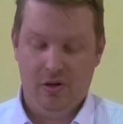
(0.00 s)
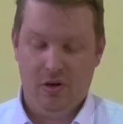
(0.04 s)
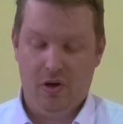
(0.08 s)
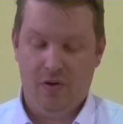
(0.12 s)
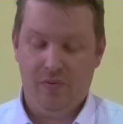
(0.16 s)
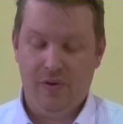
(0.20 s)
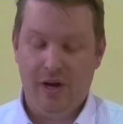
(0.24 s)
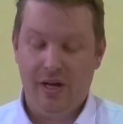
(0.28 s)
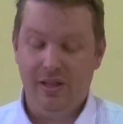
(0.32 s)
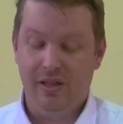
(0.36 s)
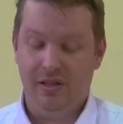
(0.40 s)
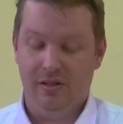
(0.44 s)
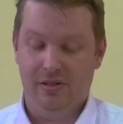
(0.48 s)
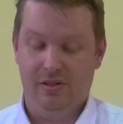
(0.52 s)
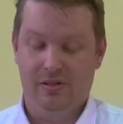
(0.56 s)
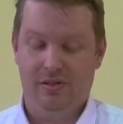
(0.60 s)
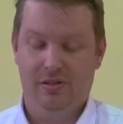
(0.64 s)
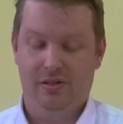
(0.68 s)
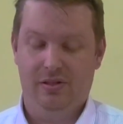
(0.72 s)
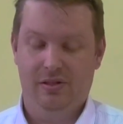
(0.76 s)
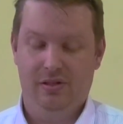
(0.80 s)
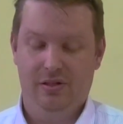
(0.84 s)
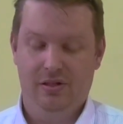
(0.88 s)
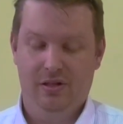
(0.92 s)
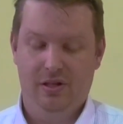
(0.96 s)
of
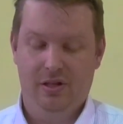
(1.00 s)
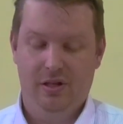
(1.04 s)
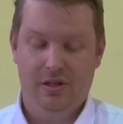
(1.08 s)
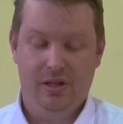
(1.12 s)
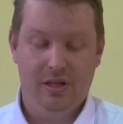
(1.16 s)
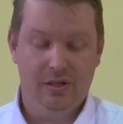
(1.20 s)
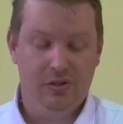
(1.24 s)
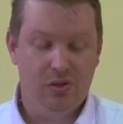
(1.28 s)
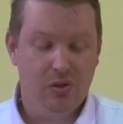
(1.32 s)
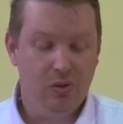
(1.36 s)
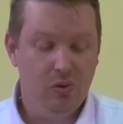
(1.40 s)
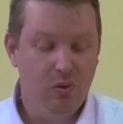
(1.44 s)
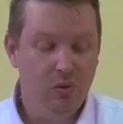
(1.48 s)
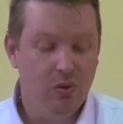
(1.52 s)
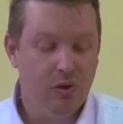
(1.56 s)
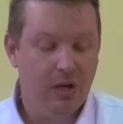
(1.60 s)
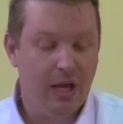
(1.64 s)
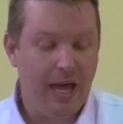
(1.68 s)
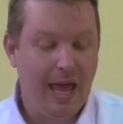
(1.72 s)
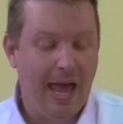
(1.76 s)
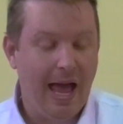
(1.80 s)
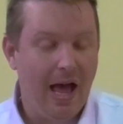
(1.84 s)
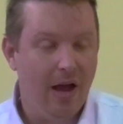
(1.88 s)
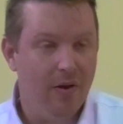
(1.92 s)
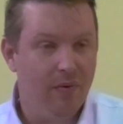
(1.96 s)
others than to
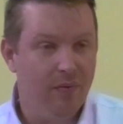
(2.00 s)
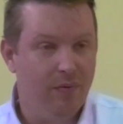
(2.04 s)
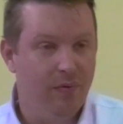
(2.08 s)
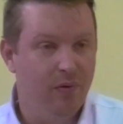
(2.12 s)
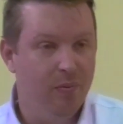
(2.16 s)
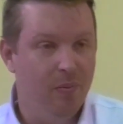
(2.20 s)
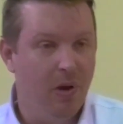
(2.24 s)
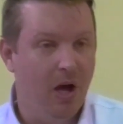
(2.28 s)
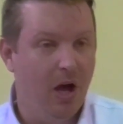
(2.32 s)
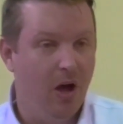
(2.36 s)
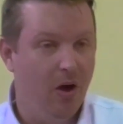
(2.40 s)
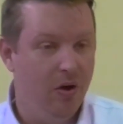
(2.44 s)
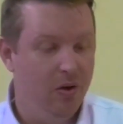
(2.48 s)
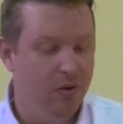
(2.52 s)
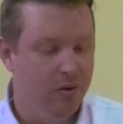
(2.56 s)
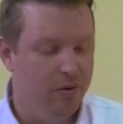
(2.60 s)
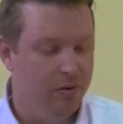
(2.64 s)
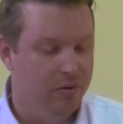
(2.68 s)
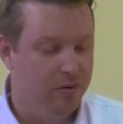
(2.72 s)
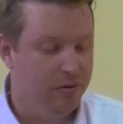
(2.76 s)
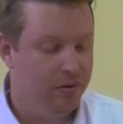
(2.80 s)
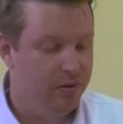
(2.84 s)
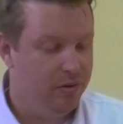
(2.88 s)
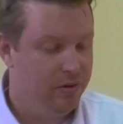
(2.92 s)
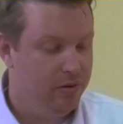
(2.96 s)
look out for my
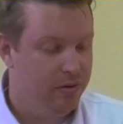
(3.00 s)
own.